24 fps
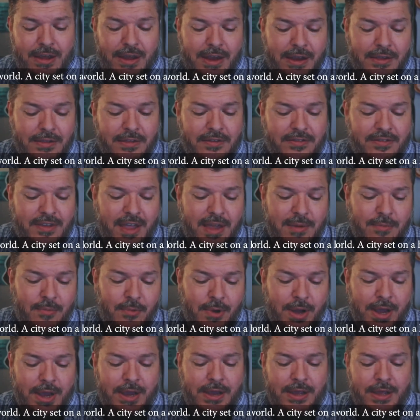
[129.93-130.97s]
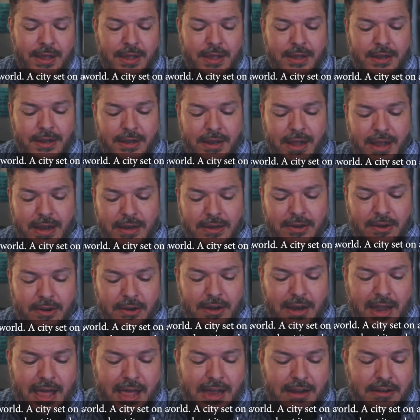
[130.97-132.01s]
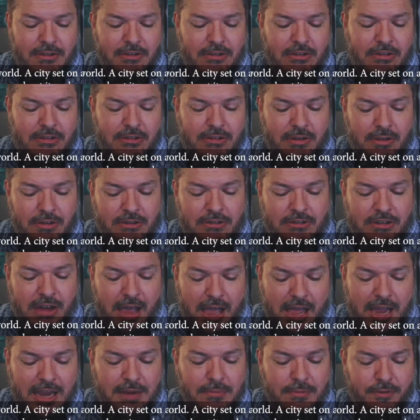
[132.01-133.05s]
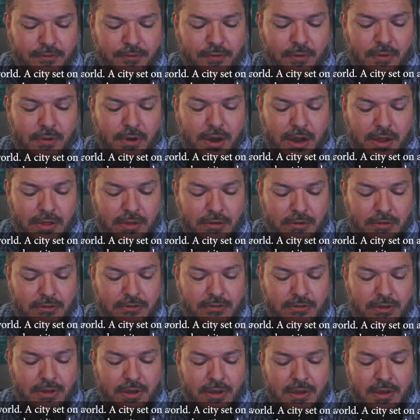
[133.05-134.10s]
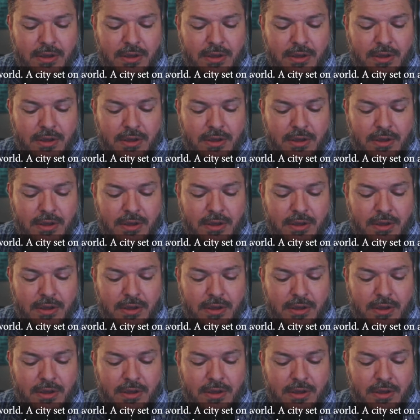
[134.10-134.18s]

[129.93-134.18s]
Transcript: In the same way, let your light shine before others,